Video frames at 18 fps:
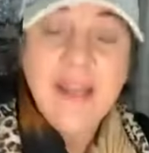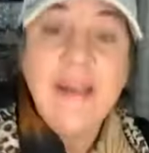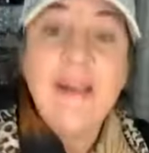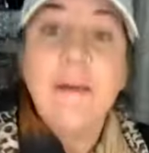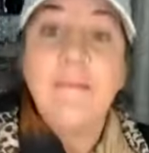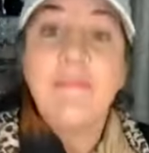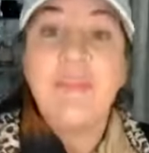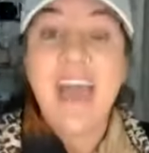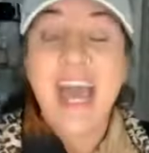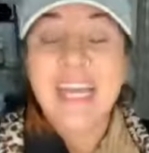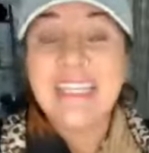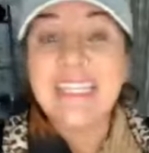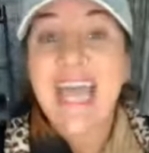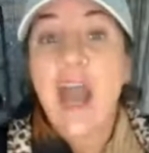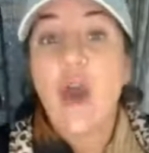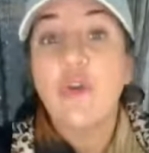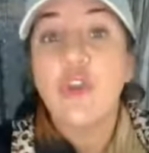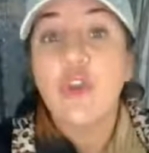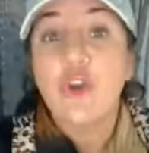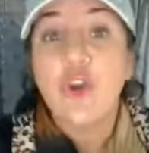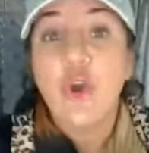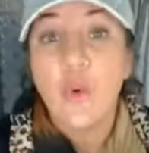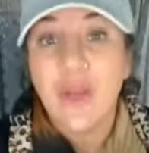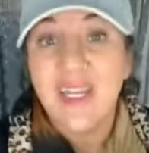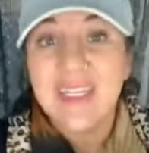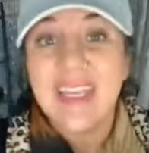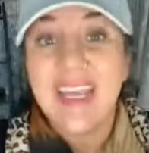that's how you're going
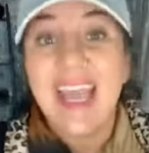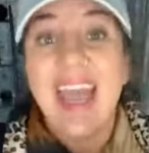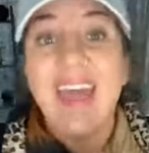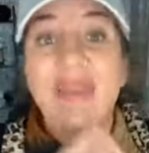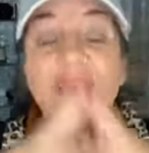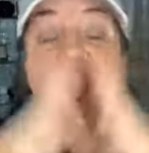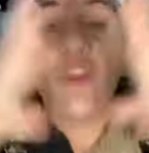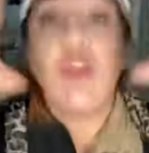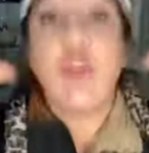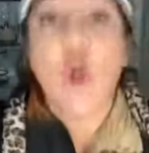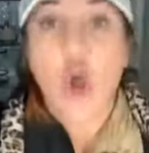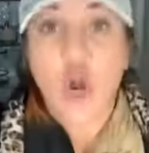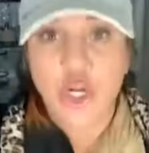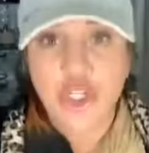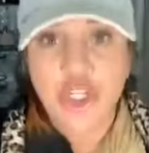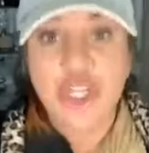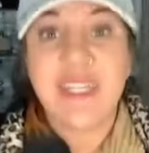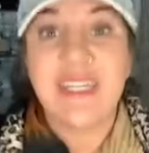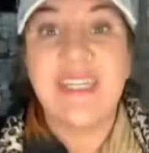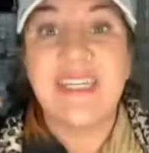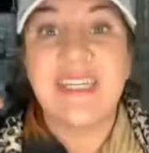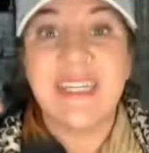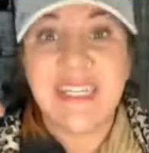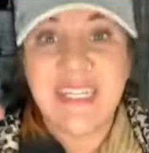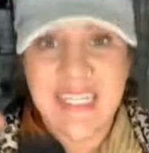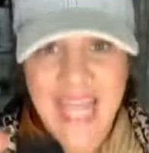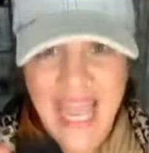to get the largest
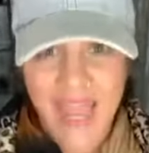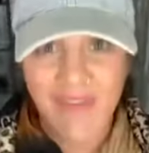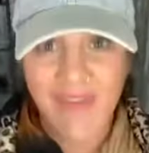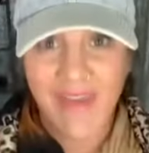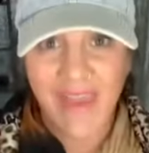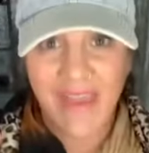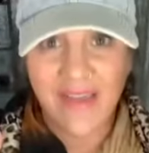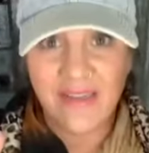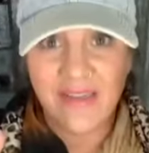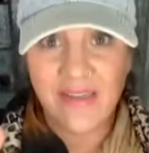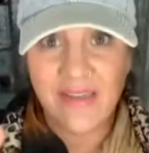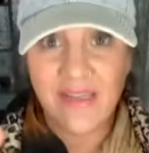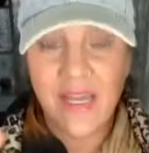savings.